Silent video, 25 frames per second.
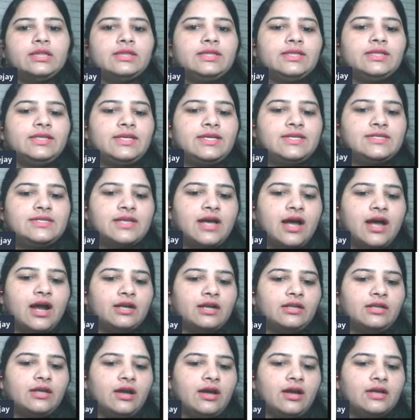These
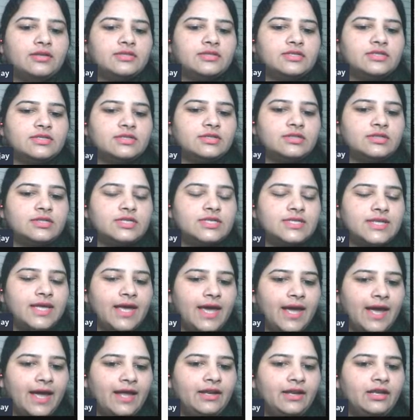are the answers,
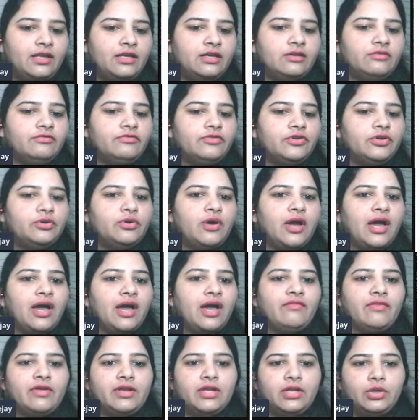and if you
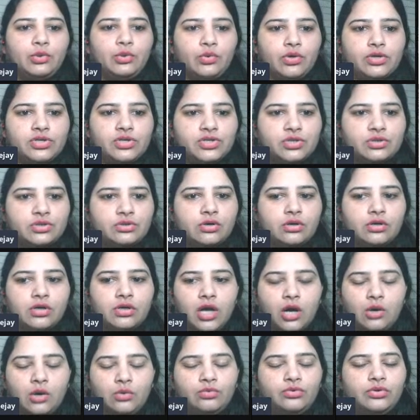have any question or
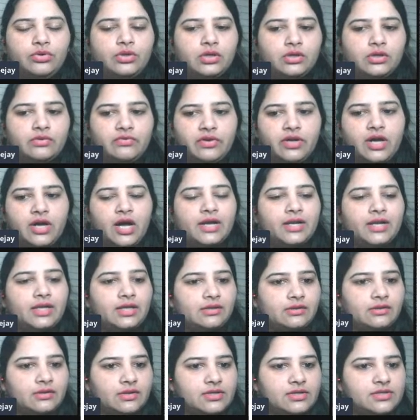doubt
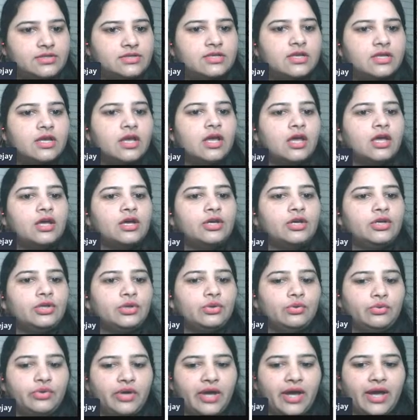regarding this,
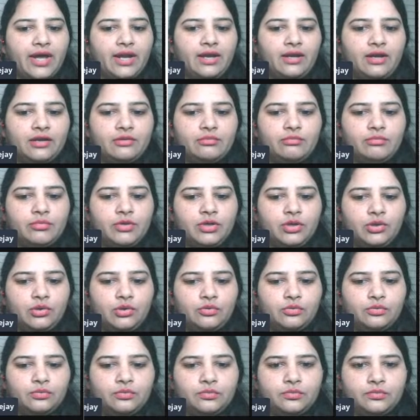you can let me
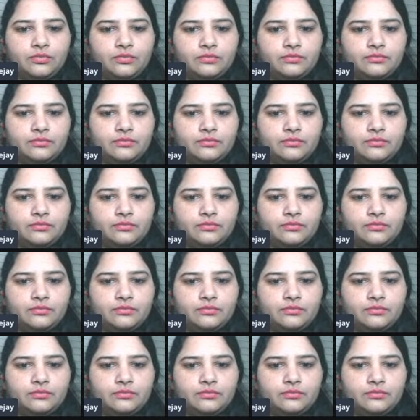know.